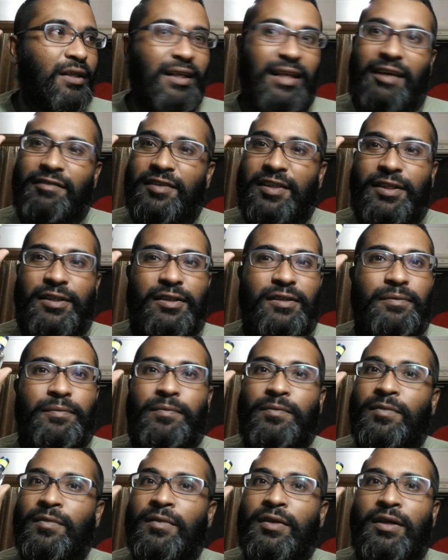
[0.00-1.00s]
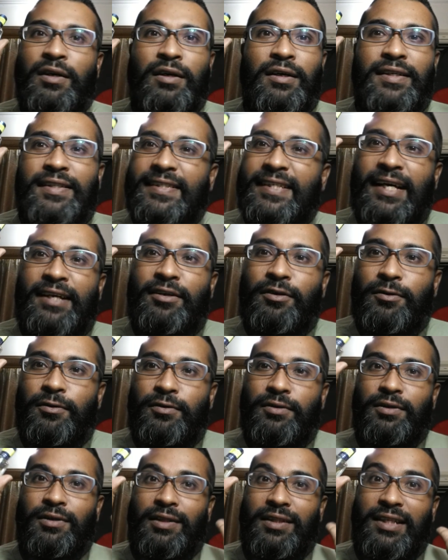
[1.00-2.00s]
lavender
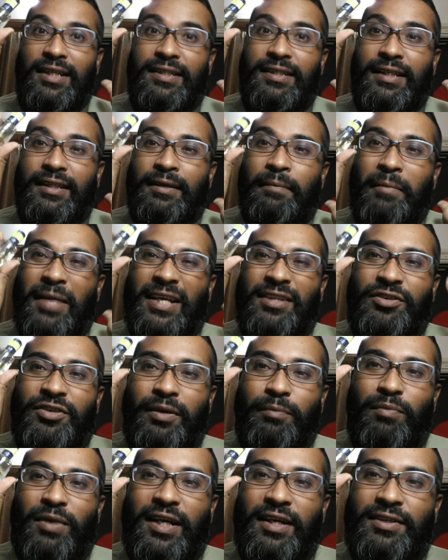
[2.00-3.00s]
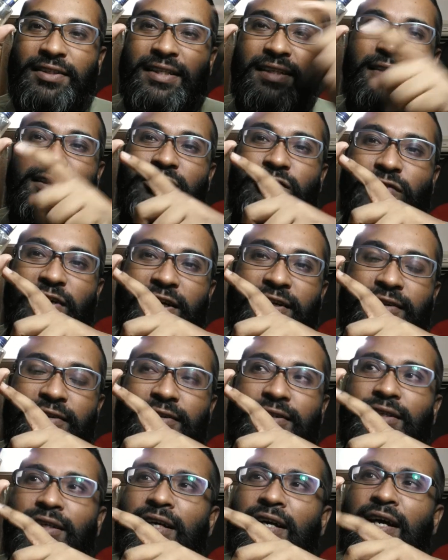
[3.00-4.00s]
sandalwood these are the main three players in this
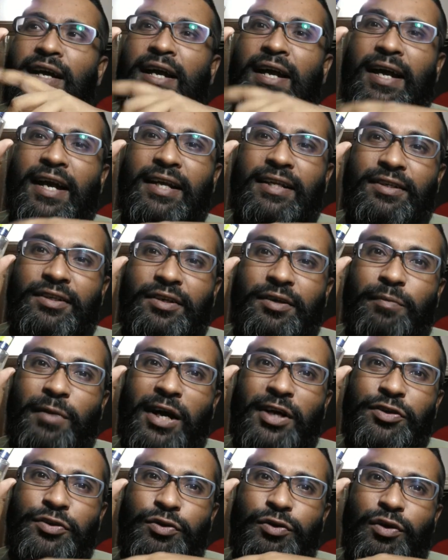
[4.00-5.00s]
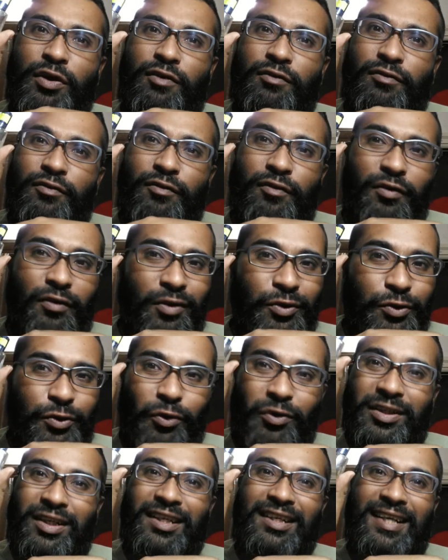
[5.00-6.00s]
fragrance it reminds you of
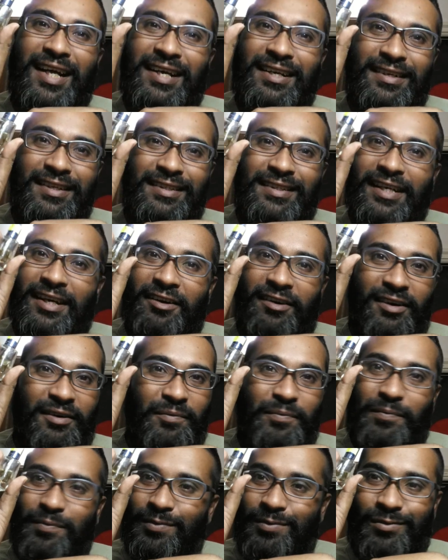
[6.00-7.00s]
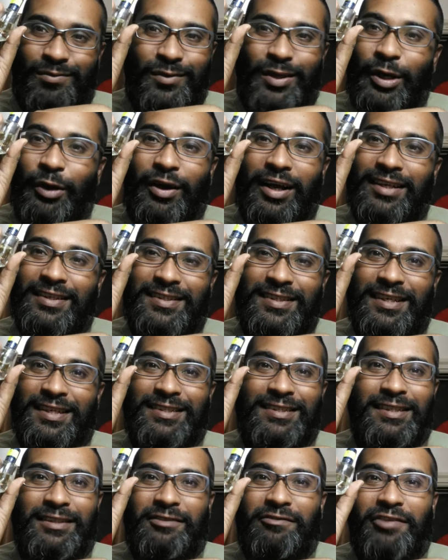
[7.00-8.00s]
totally 90s era you can see
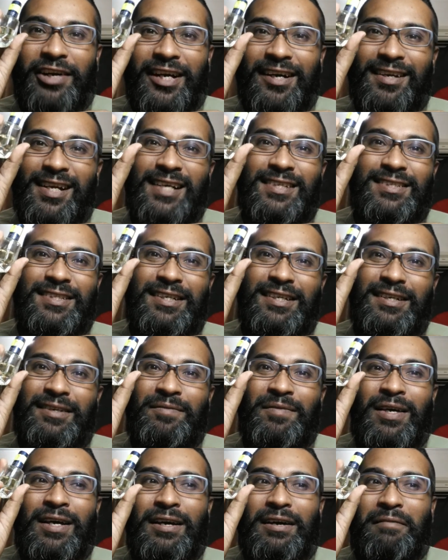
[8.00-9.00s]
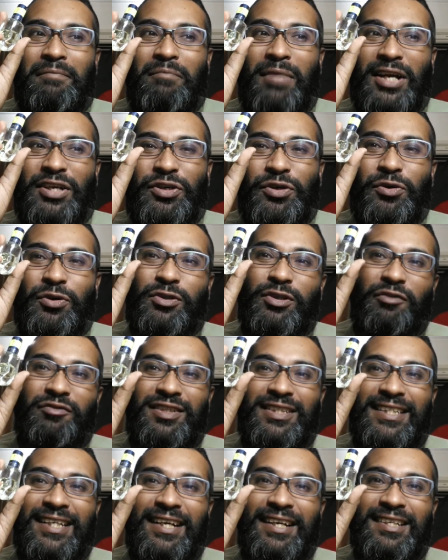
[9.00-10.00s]
it's, it's a very classy mature
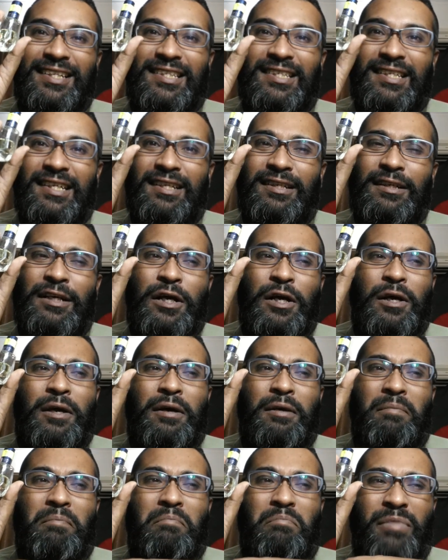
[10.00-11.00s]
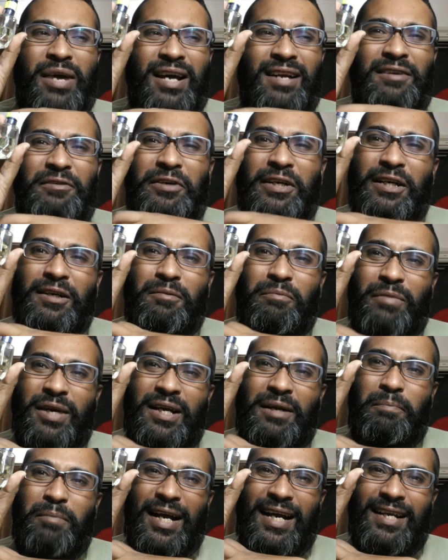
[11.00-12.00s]
sophisticated scent men real
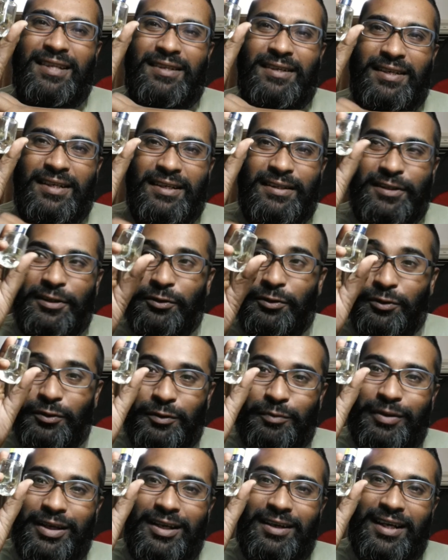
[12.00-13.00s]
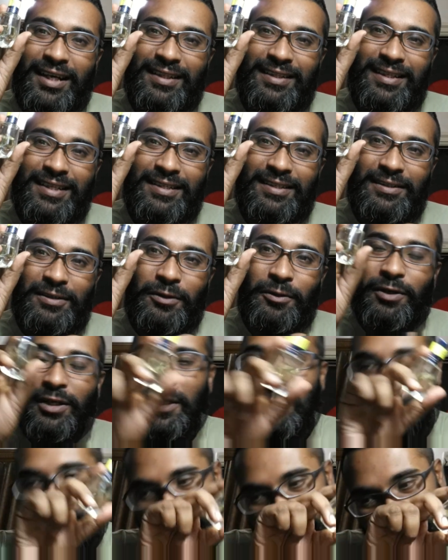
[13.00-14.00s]
men back in the days used to smell like this
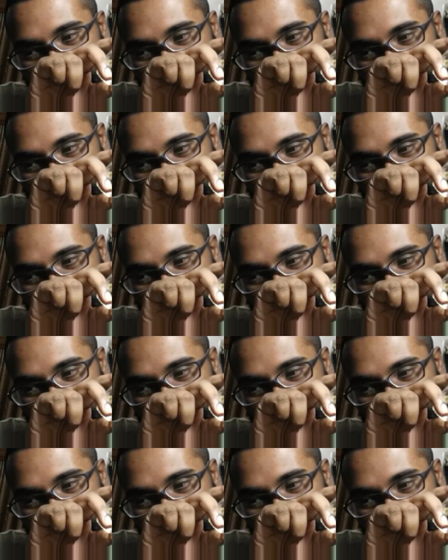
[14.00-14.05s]
okay